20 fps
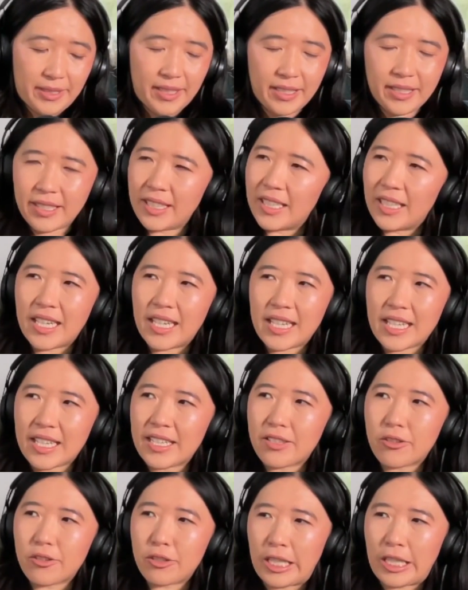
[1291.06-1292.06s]
I think it's
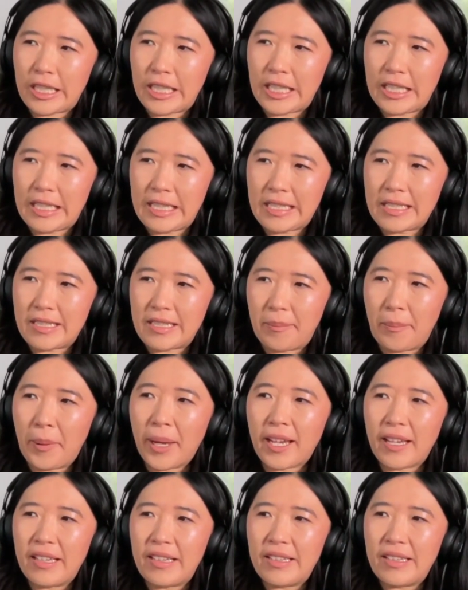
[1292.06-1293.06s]
tricky because it
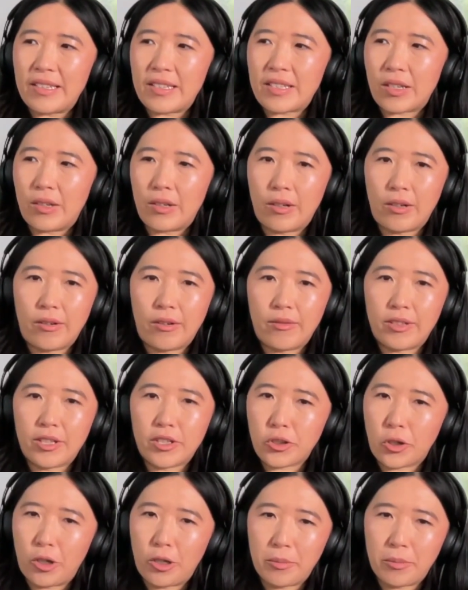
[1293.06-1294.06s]
depends on the
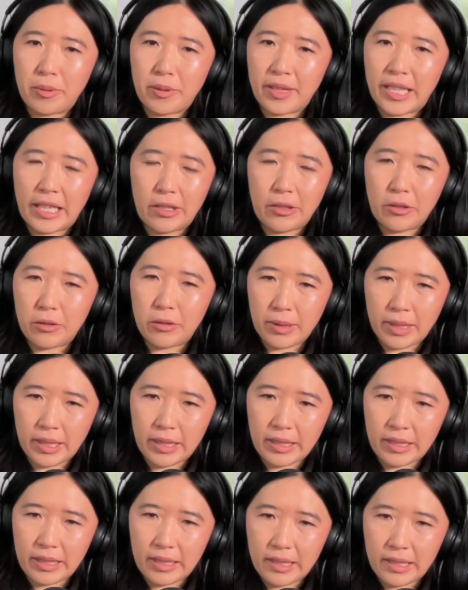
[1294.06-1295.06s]
job that you're
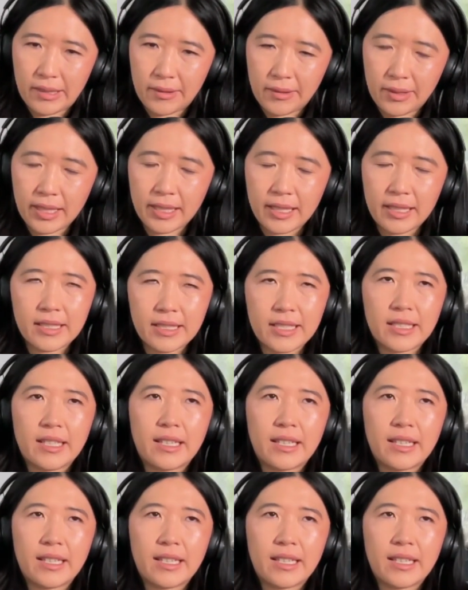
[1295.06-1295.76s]
in, right?